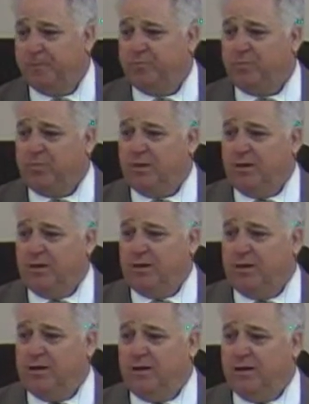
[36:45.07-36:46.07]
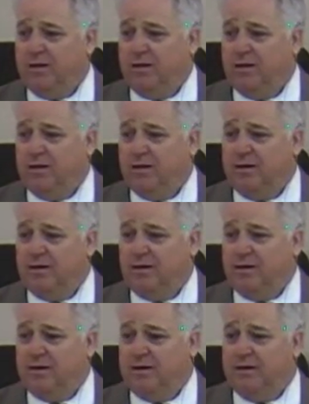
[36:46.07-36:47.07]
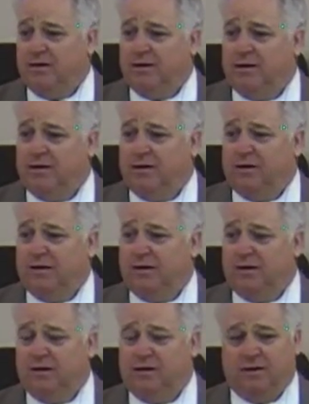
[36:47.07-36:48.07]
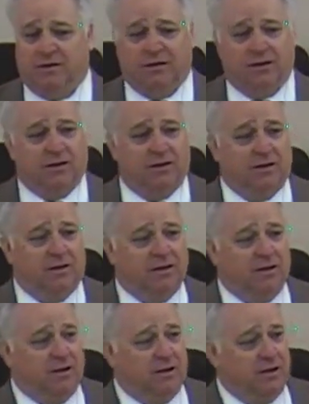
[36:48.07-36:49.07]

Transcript: (silence)